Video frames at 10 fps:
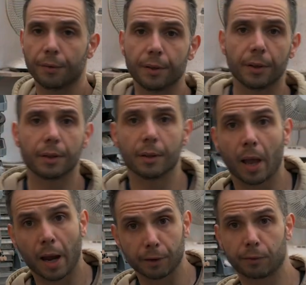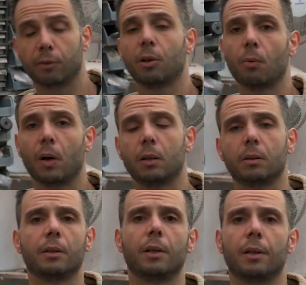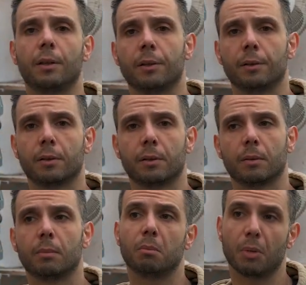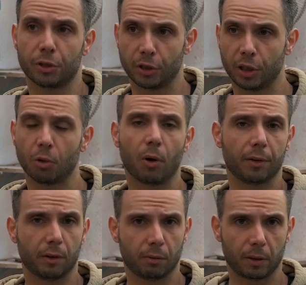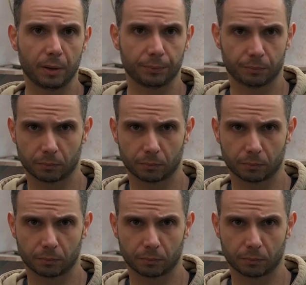the A-string one, is machining wise is ready,